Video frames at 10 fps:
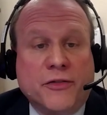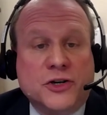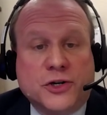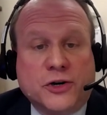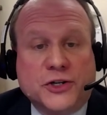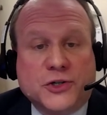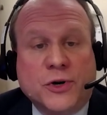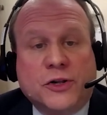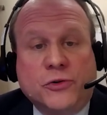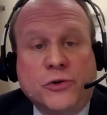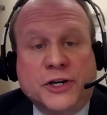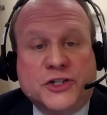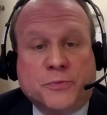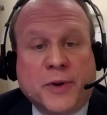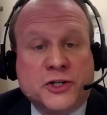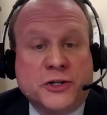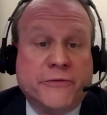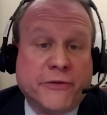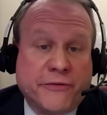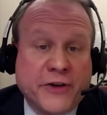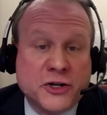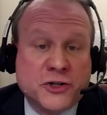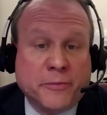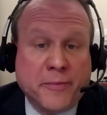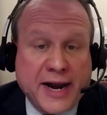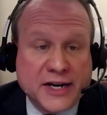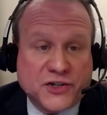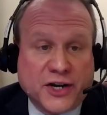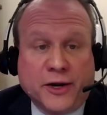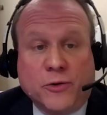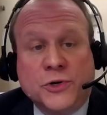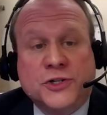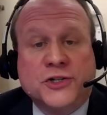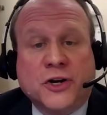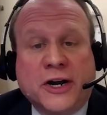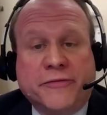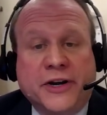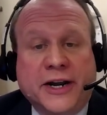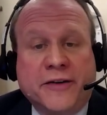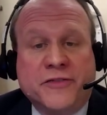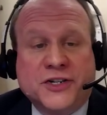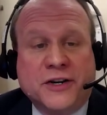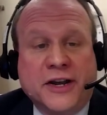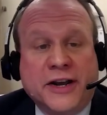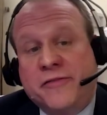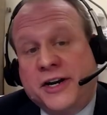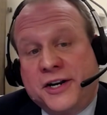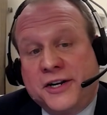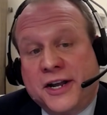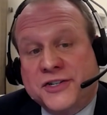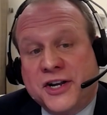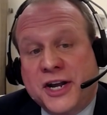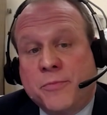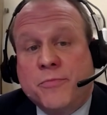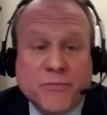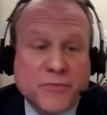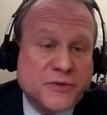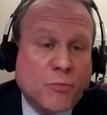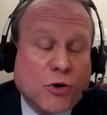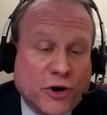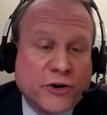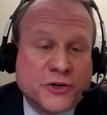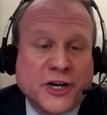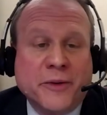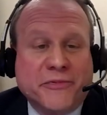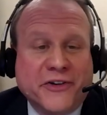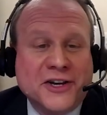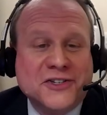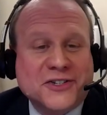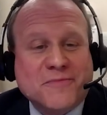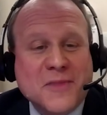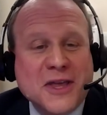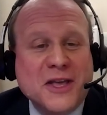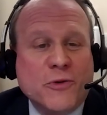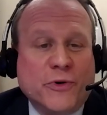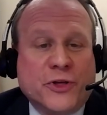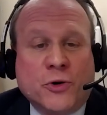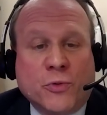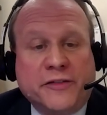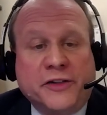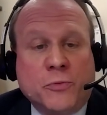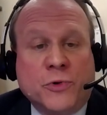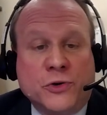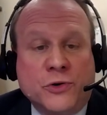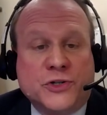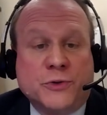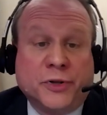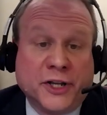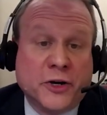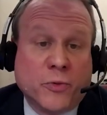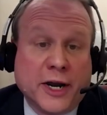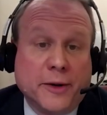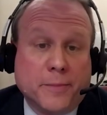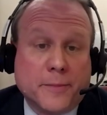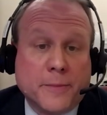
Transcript: This should also include inspection for facial masking, which is often evident as a poker-type face with a greatly reduced blink rate.